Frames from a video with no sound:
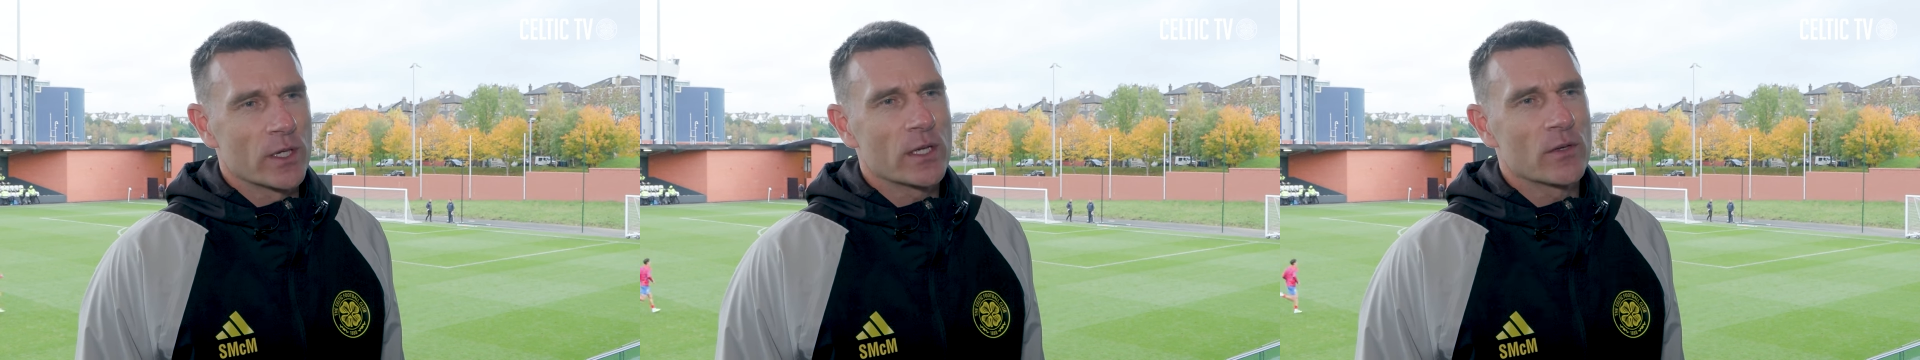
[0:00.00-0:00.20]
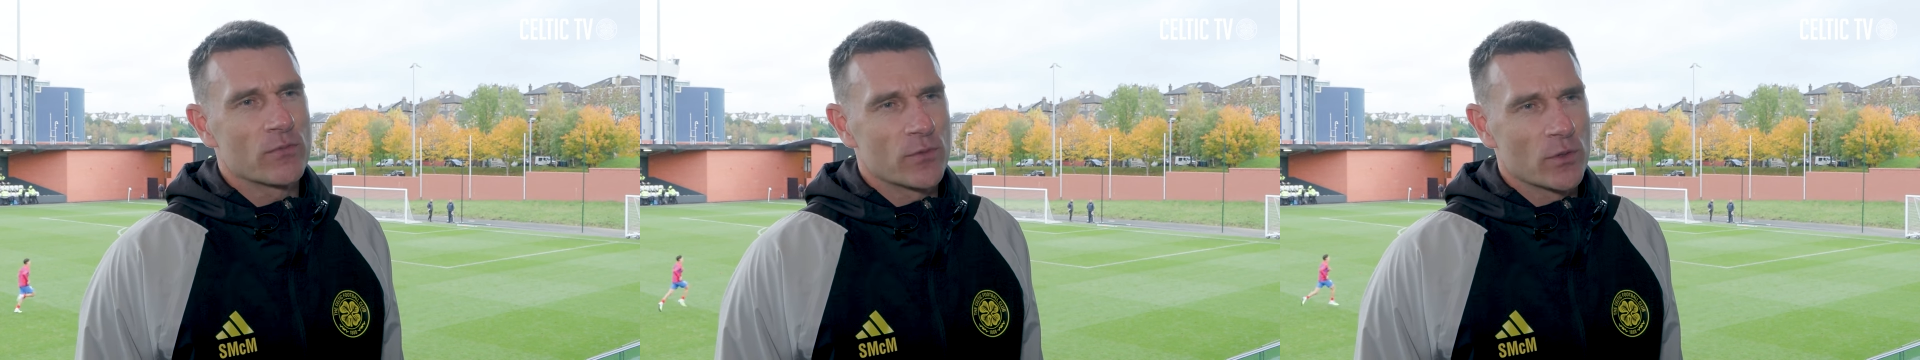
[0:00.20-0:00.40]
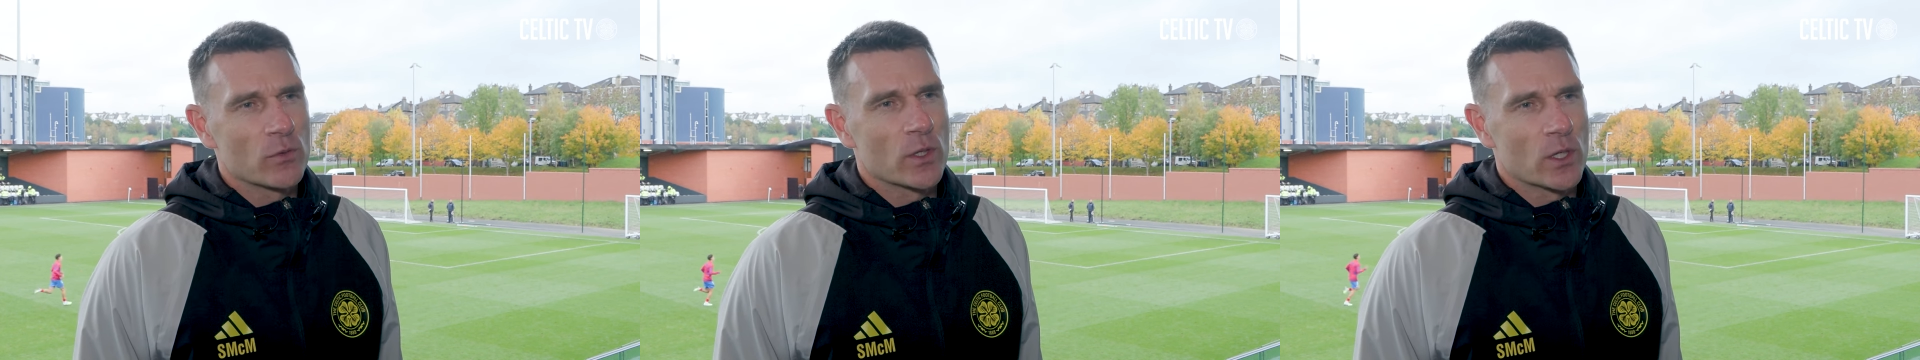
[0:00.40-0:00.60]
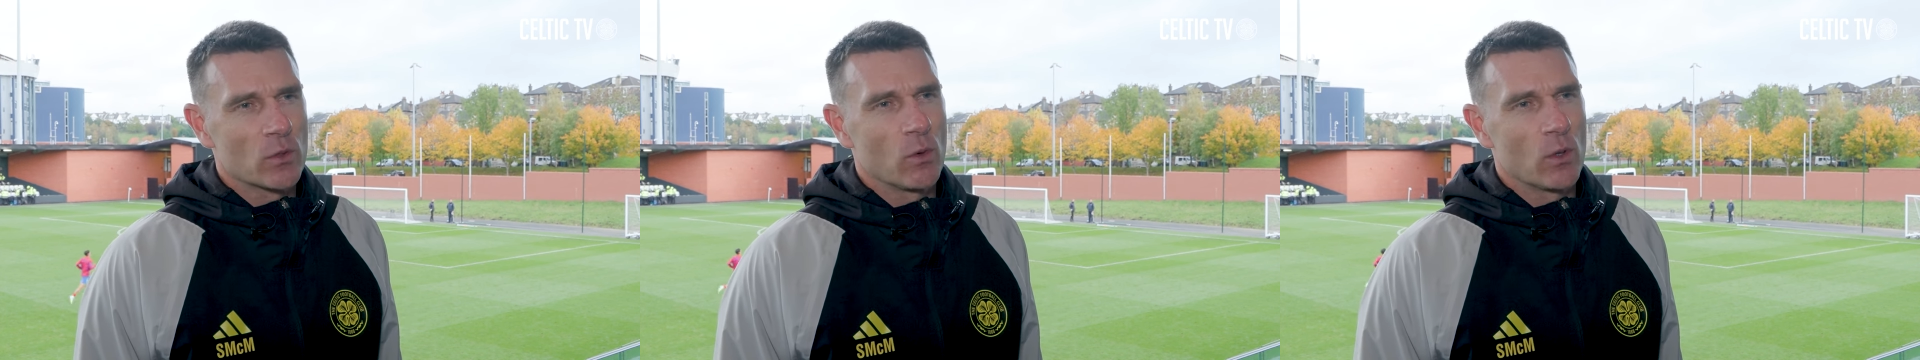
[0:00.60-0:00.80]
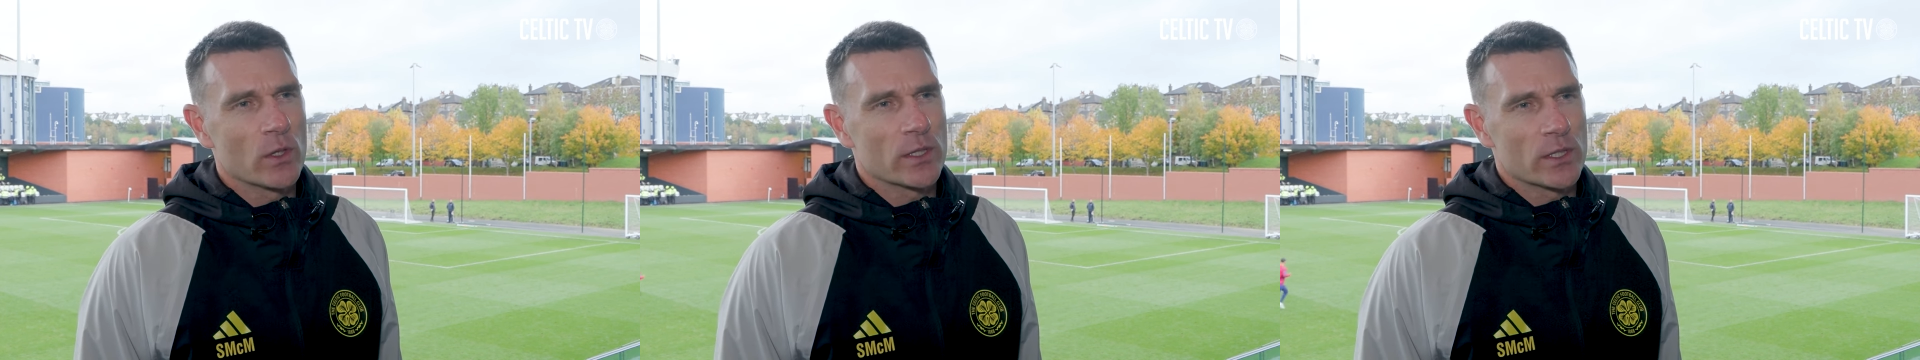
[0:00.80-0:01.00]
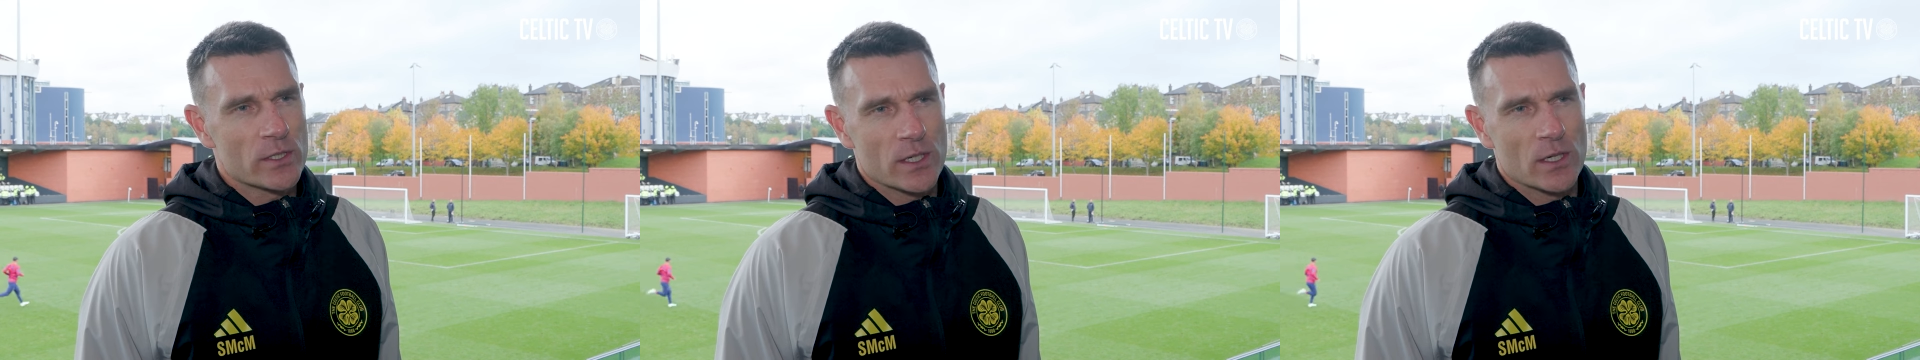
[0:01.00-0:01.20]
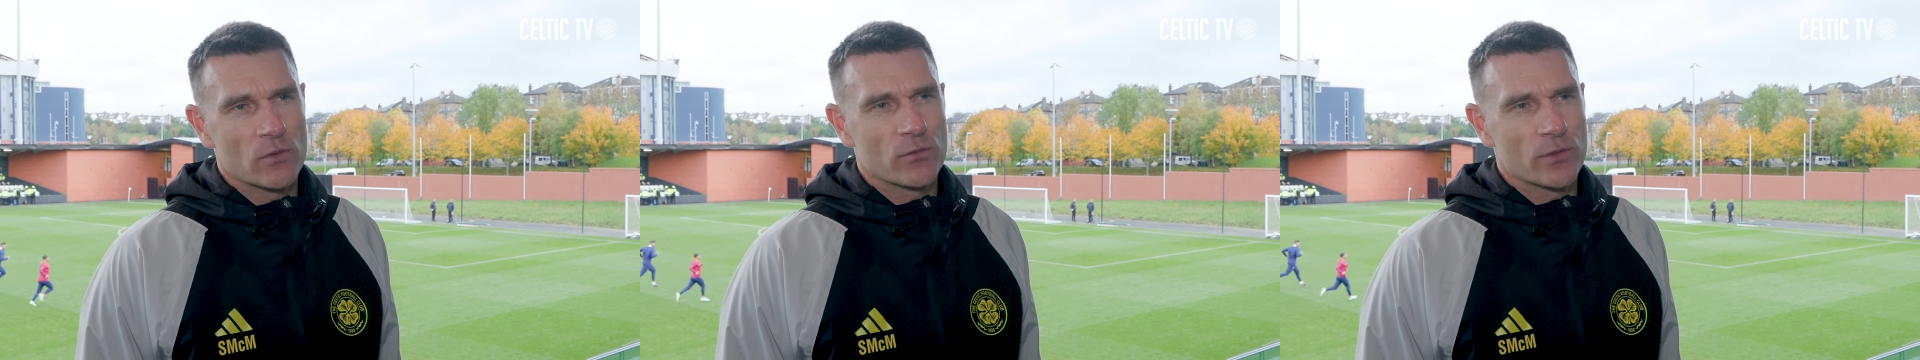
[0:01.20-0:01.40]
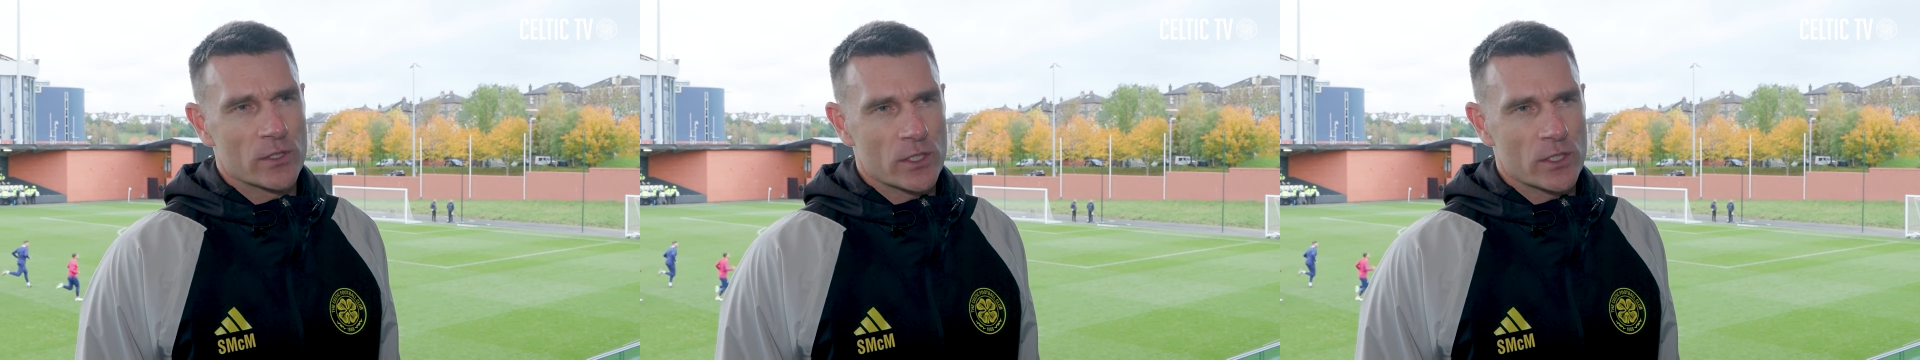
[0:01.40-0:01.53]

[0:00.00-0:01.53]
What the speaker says: They need to feel the quality yourself.